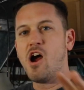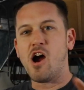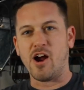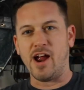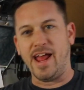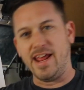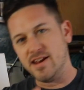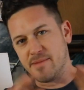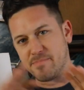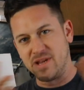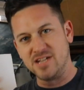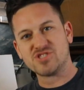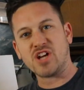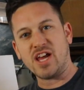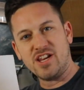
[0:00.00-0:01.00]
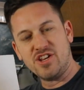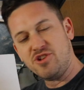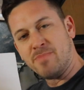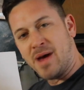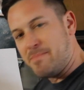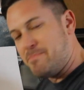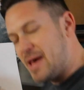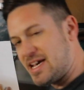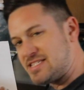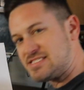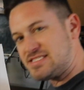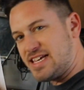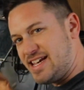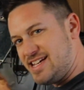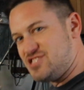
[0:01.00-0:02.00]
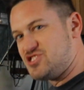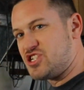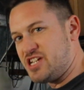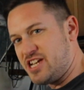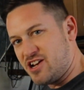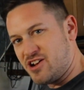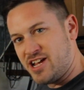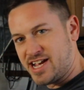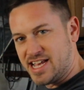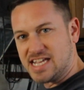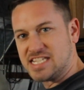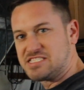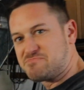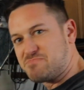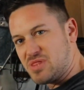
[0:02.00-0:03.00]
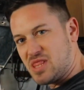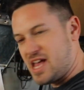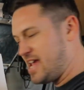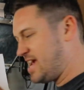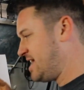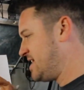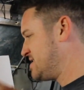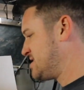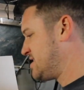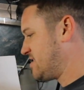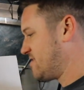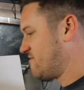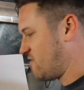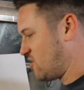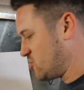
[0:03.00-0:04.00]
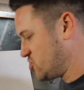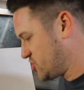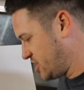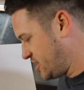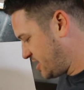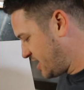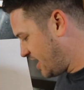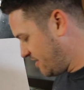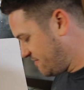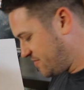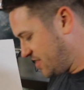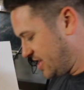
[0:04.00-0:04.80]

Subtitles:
All right, I'm gonna try to do my best engineering explained version of